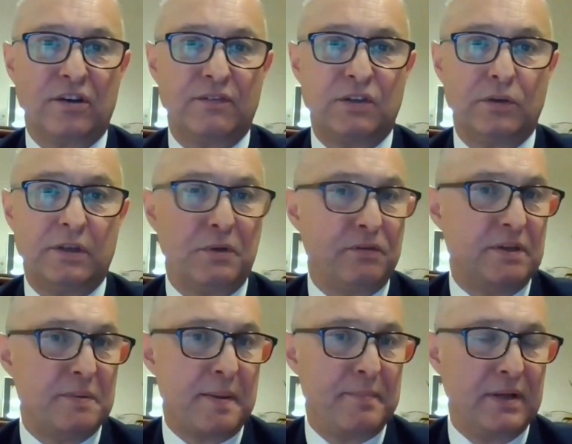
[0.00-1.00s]
of the unity
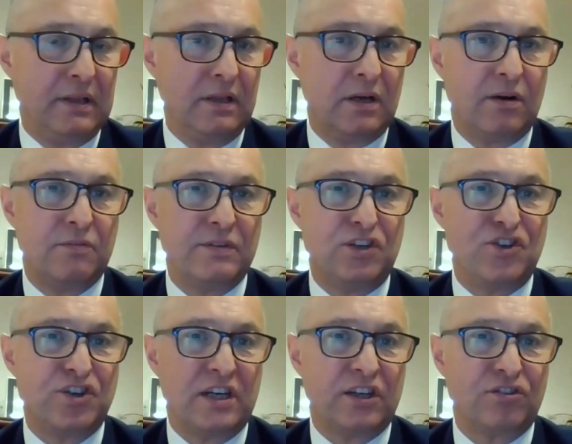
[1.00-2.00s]
between the people, of the
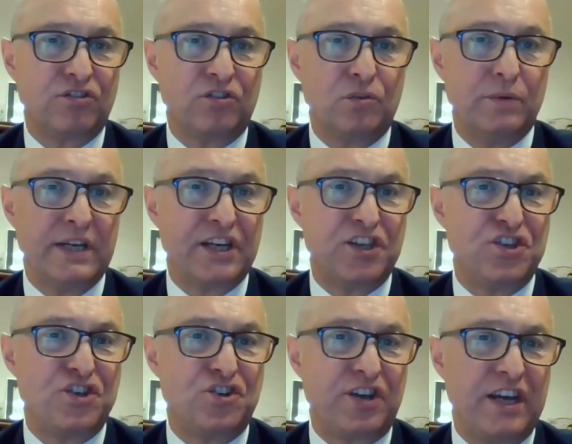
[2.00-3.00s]
chance to
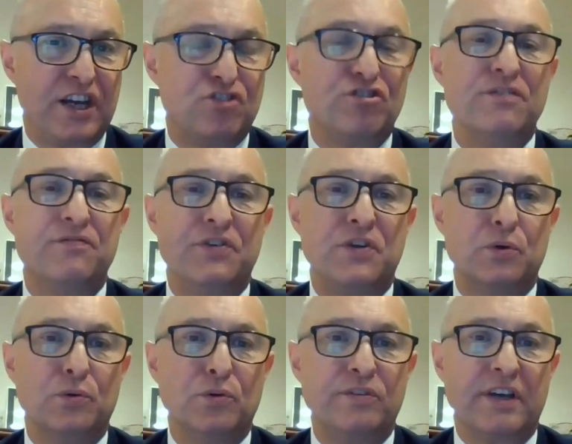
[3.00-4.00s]
exchange the
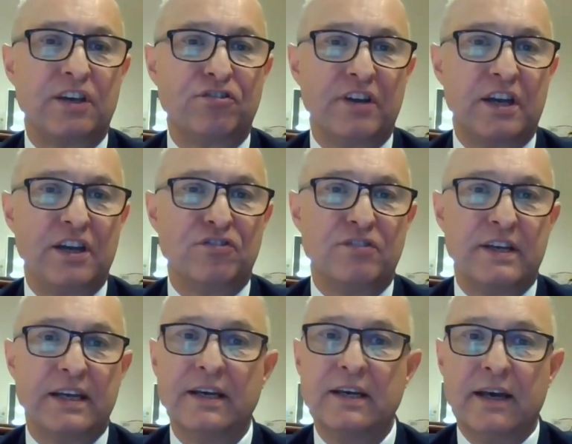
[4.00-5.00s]
views, exchange
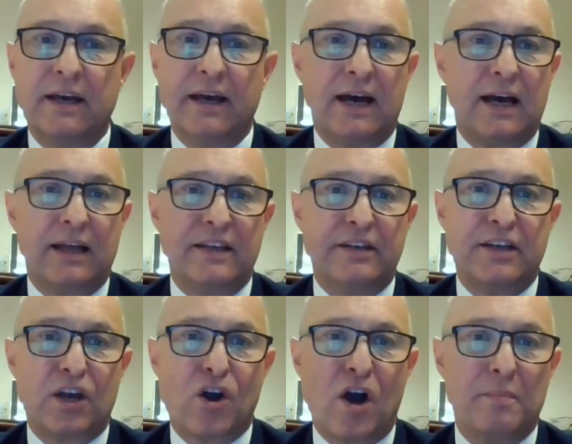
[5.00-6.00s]

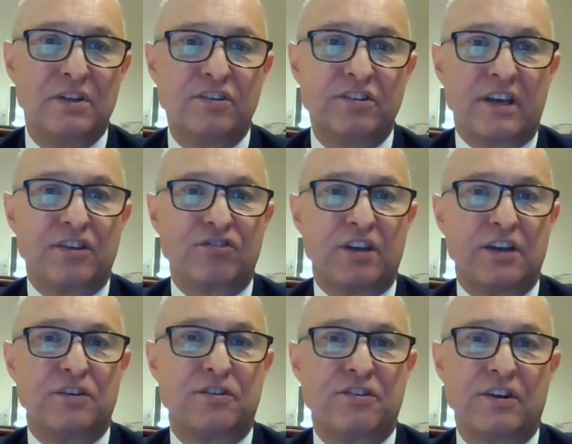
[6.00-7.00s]
the commons,
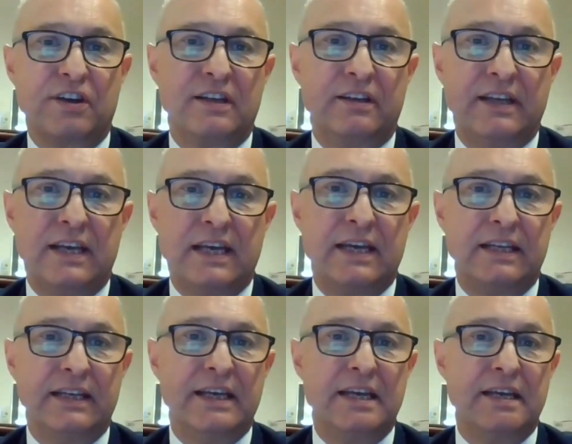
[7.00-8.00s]
exchange
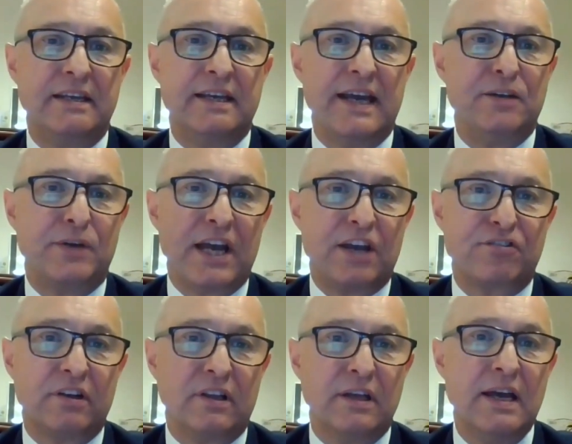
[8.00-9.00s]
the
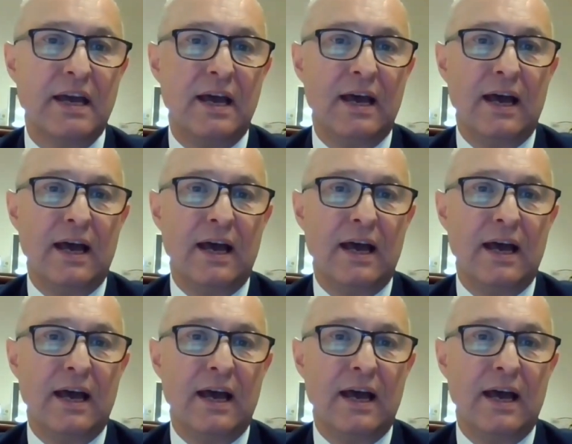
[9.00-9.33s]
educational